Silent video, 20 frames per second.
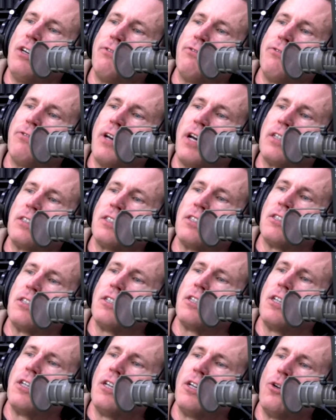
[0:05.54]
affect
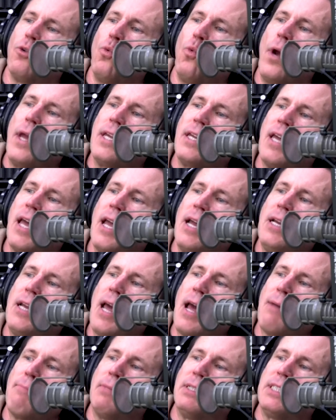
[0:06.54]
weight gain
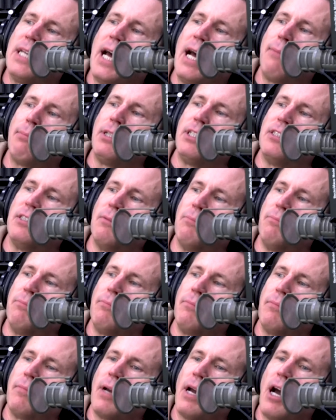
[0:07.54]
and metabolism?
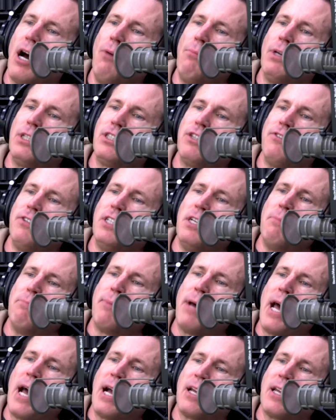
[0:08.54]
How much of an
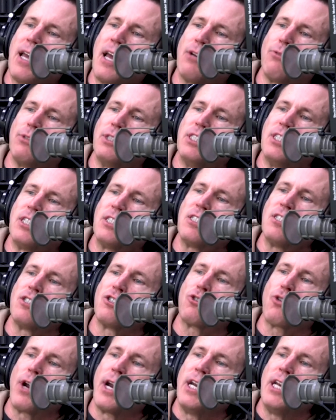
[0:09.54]
impact can
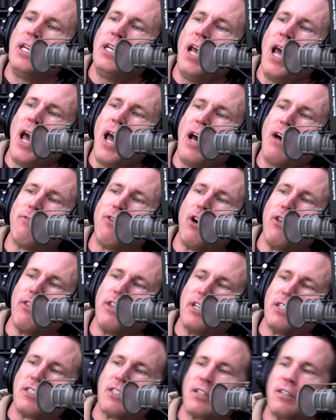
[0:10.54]
resistance training have on
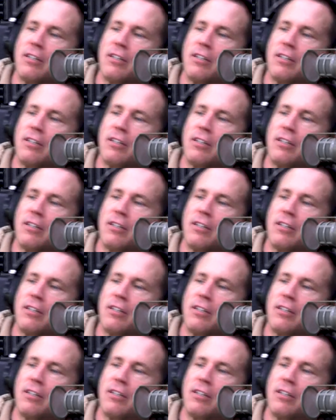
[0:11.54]
this?